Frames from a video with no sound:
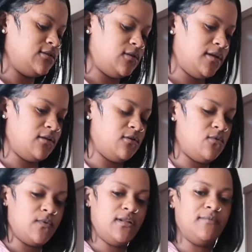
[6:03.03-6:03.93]
so they can go
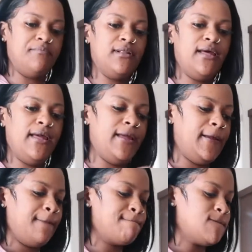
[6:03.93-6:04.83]
run and
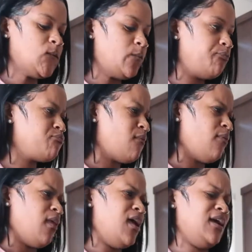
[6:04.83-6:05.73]
play.
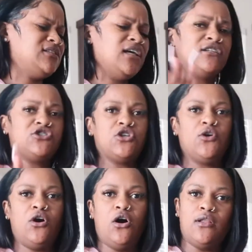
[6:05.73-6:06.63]
I guess I can show
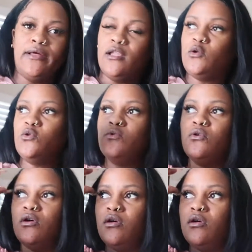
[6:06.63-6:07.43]
y'all like a little